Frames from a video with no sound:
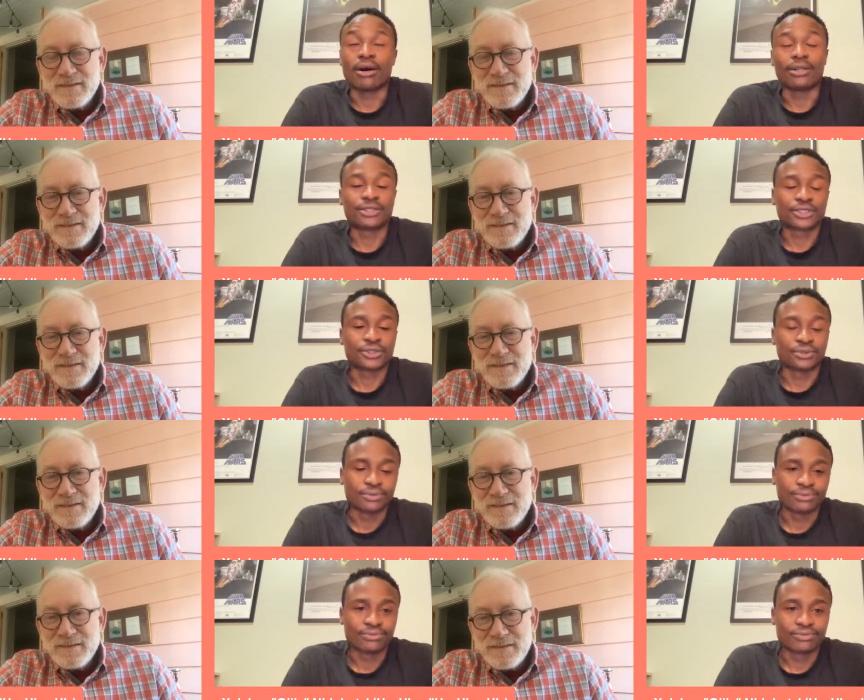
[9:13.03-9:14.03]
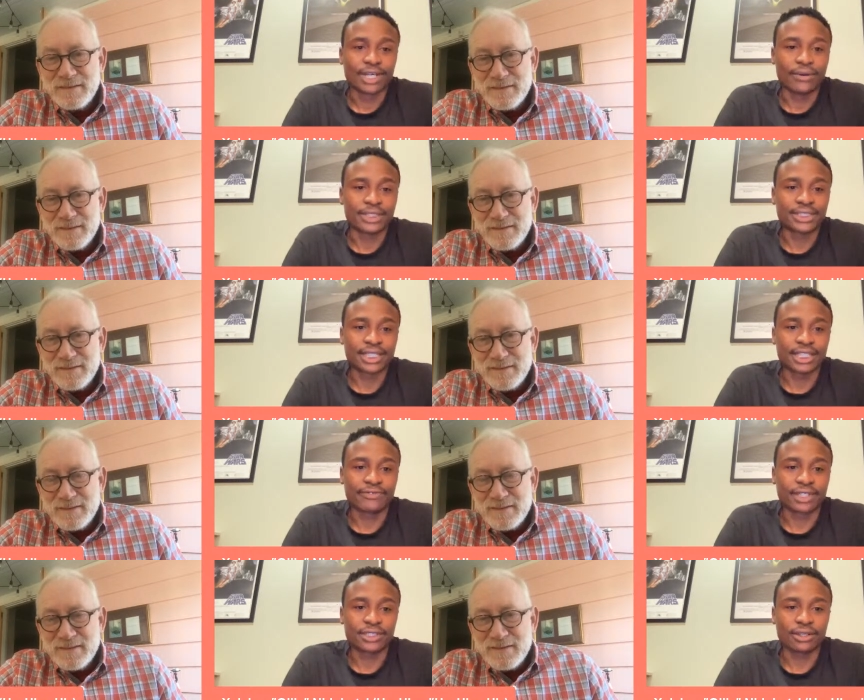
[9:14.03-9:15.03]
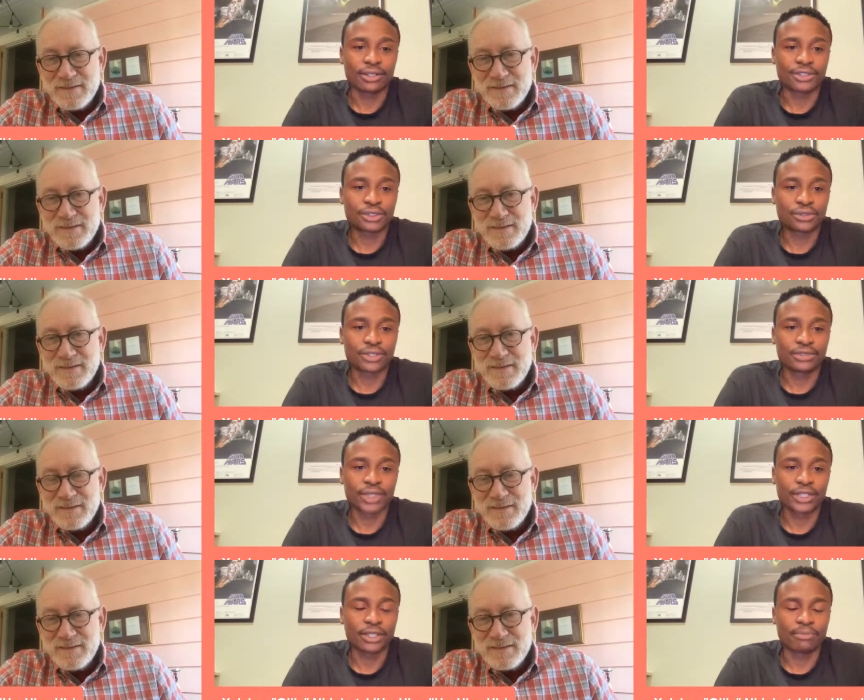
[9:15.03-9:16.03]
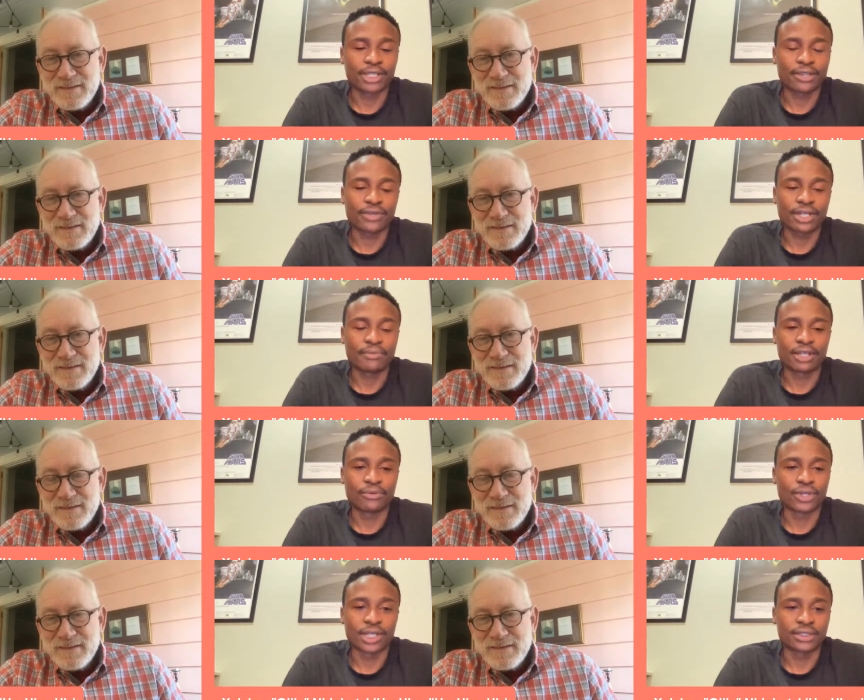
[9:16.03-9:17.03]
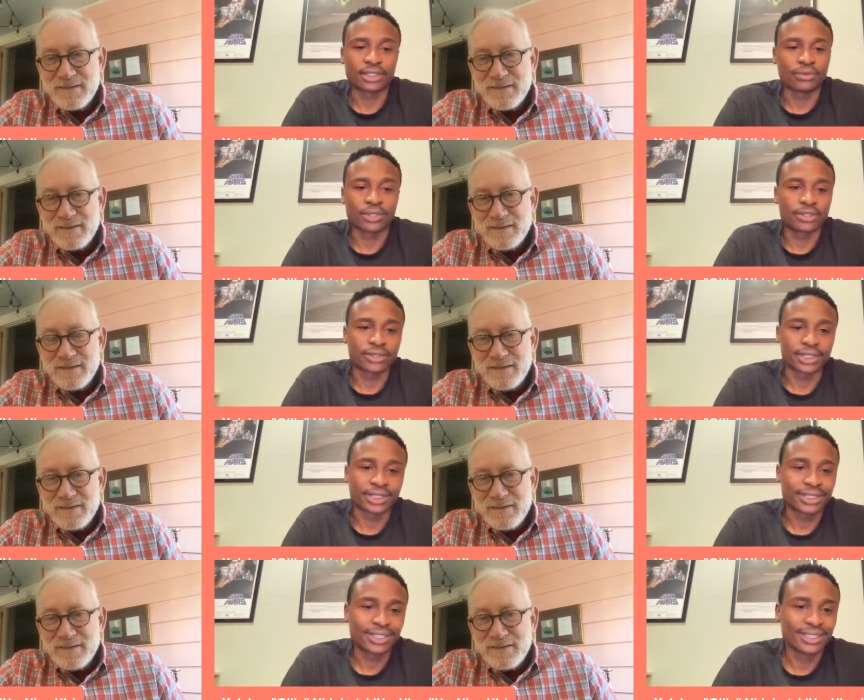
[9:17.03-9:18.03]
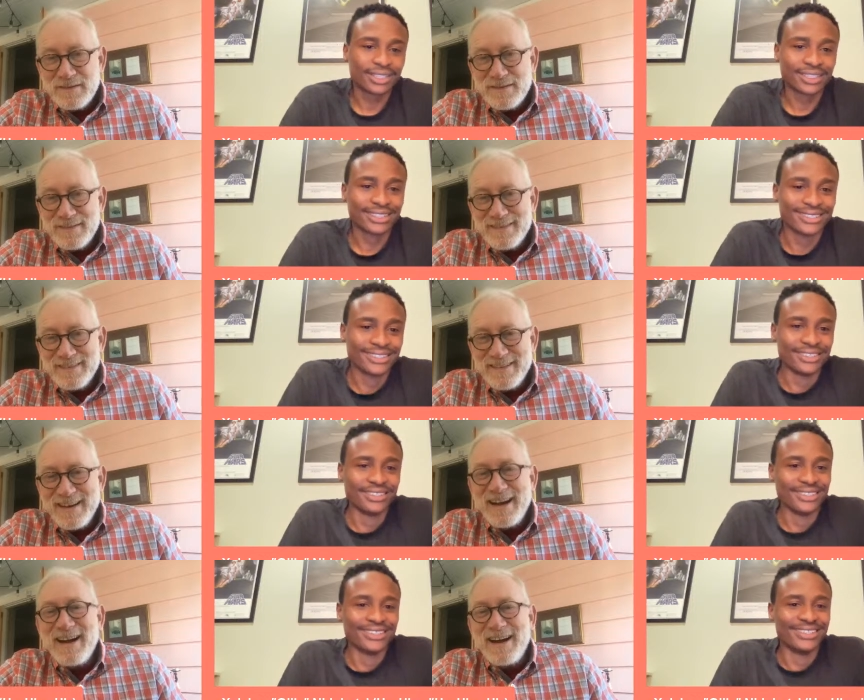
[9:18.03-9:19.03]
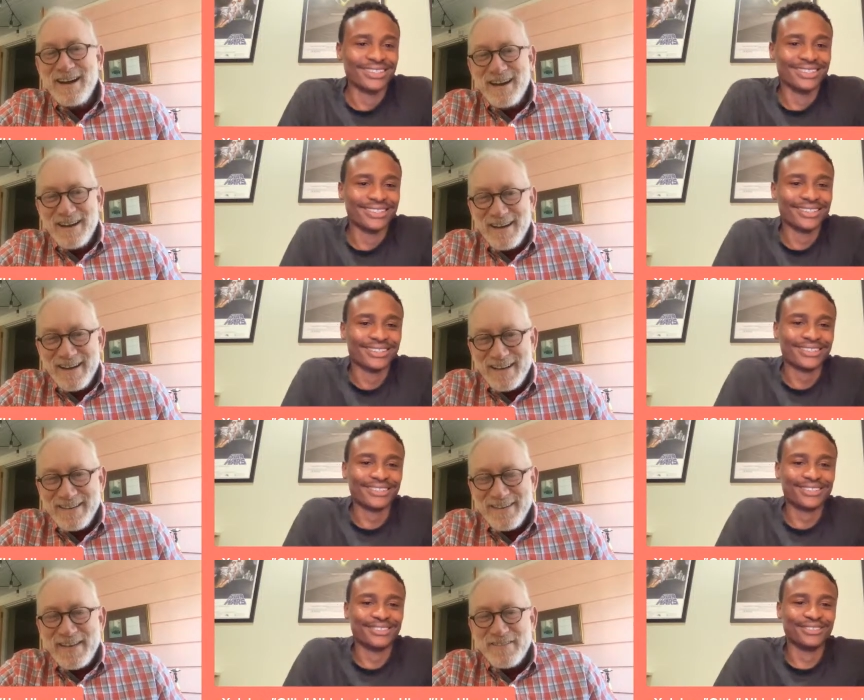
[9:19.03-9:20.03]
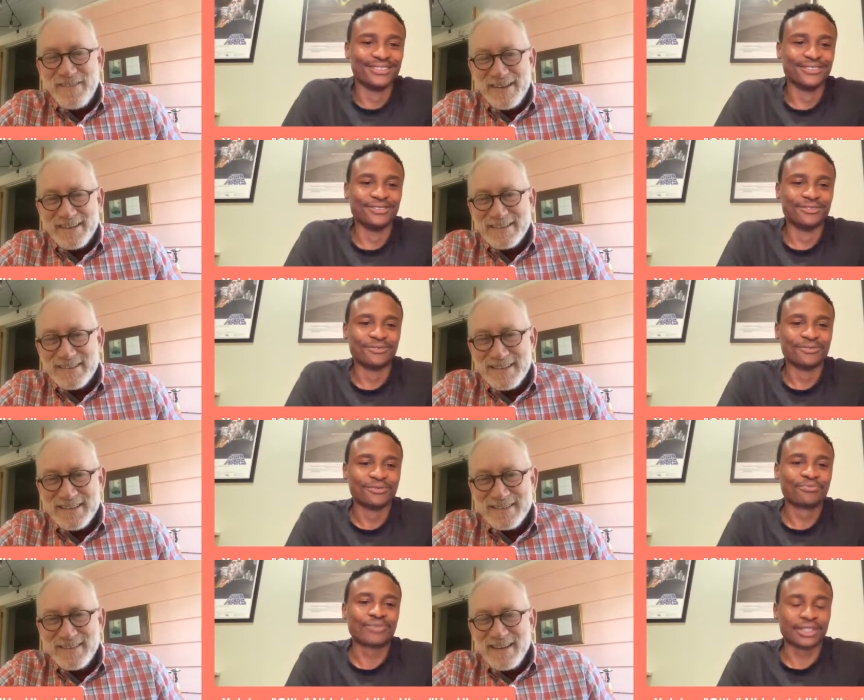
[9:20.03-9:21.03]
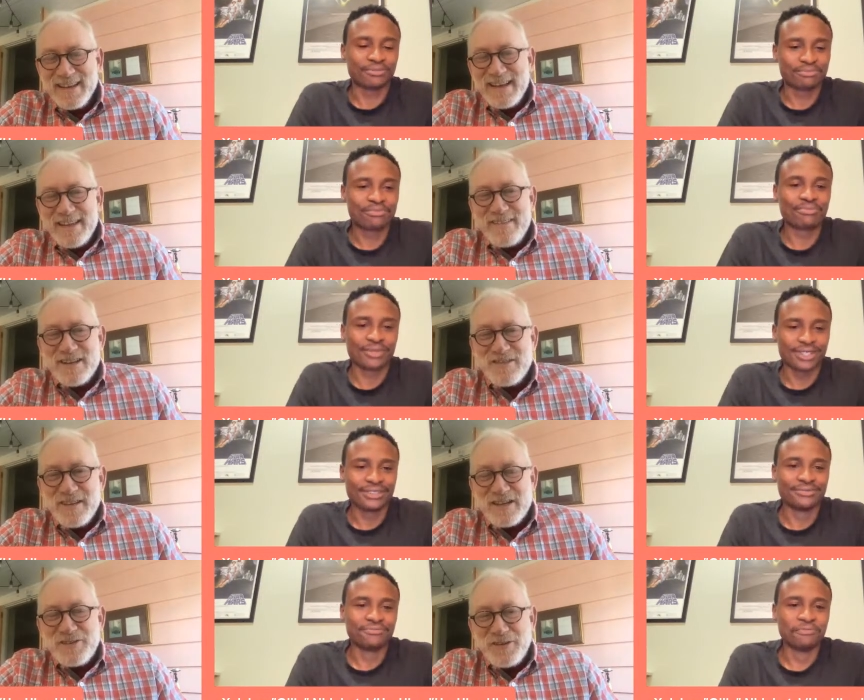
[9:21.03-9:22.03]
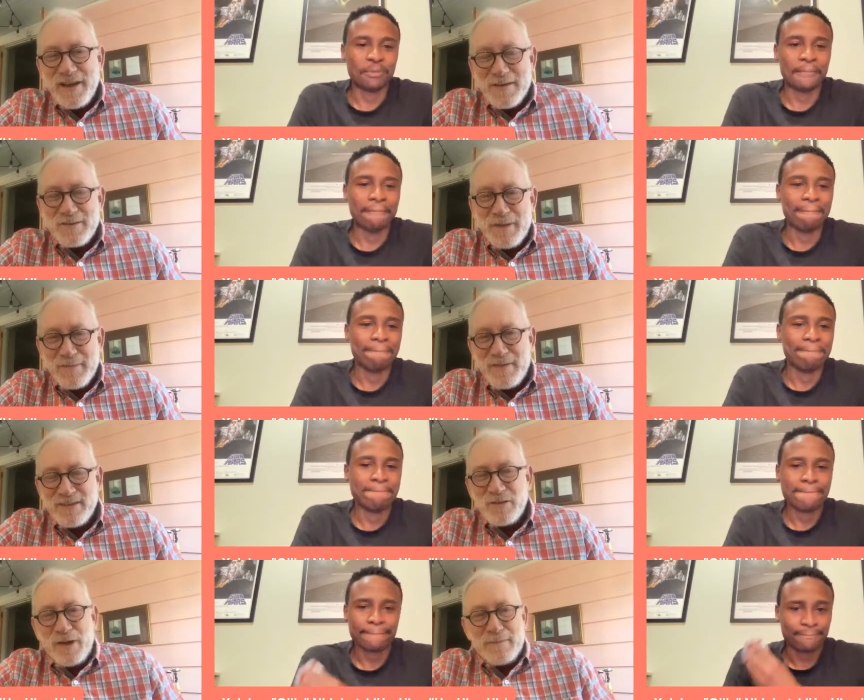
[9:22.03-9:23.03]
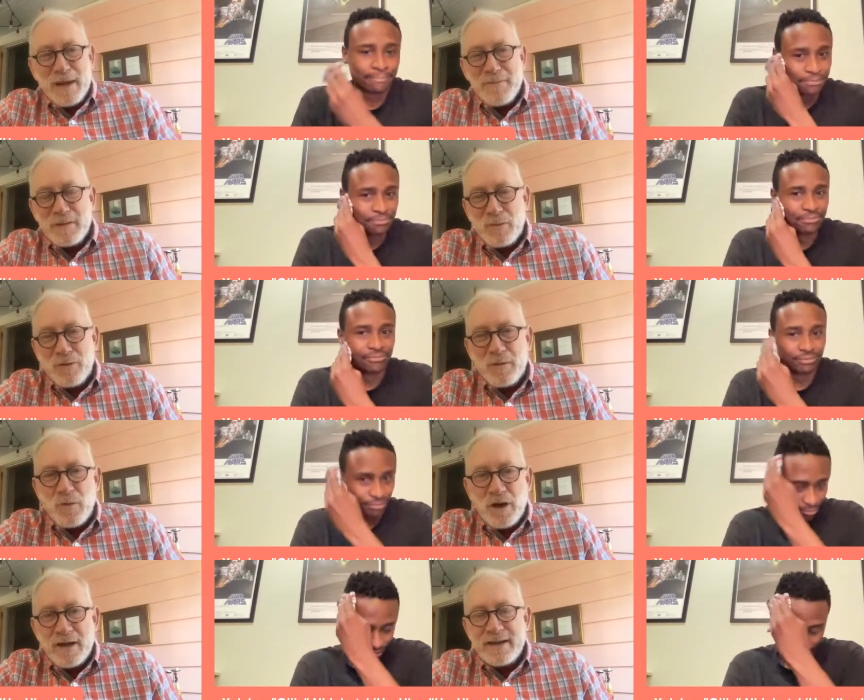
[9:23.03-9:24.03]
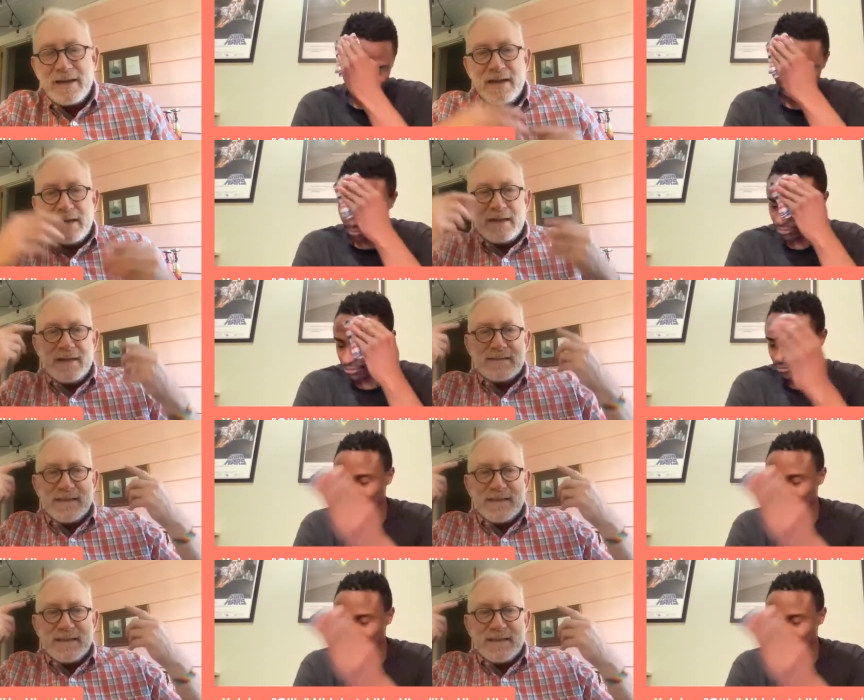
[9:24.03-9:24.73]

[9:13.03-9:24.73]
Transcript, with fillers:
Speaker 1: haunts you. You always say that if it doesn't haunt you, it doesn't wake you up at 3 a.m. in the morning, it's not worth doing.
Speaker 2: Ah, I know that feeling too. There's there are two types of things that wake me up in the morning. One is